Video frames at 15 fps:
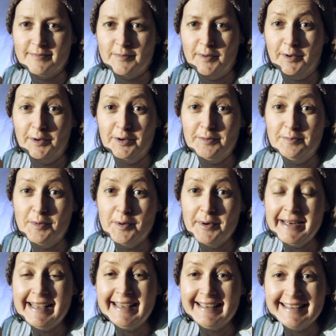Well, good
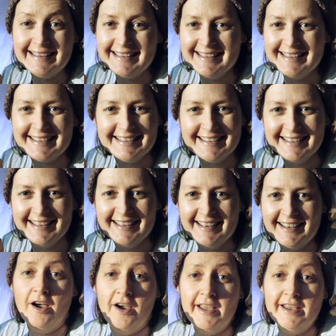morning.
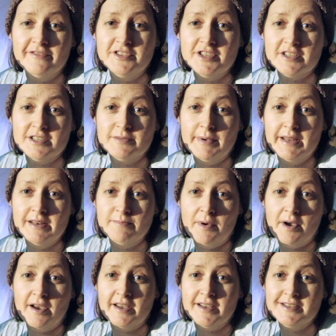I have just spent
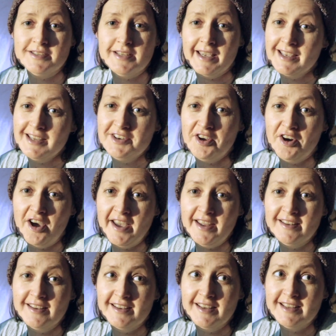my second night
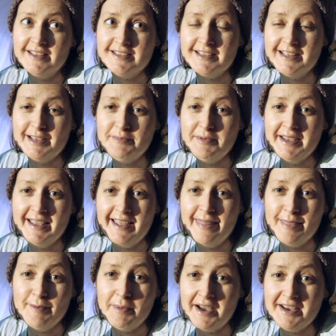sleeping
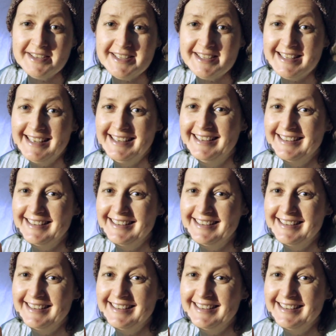in the bus.